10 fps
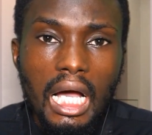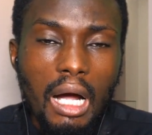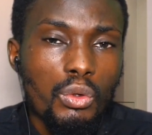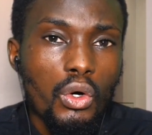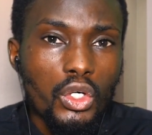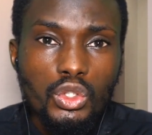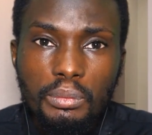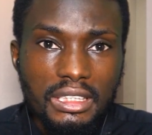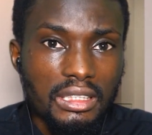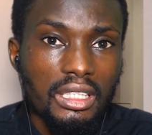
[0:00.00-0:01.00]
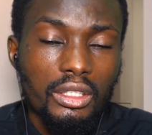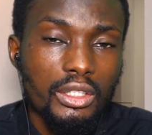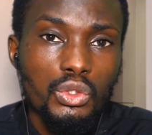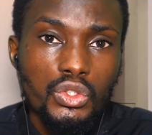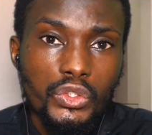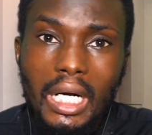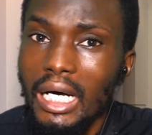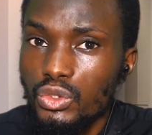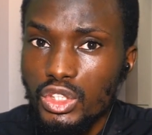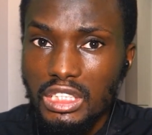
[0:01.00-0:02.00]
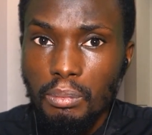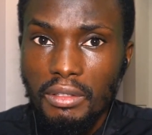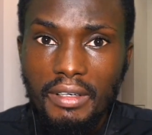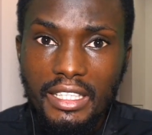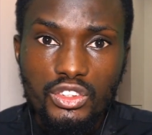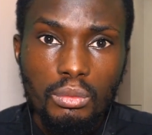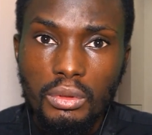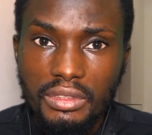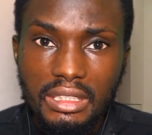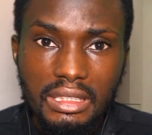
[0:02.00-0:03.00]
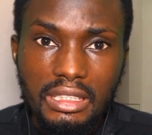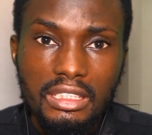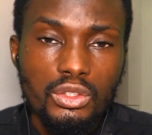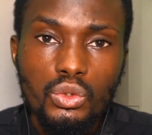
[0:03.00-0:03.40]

I will also be talking you through how to simplify some of these things.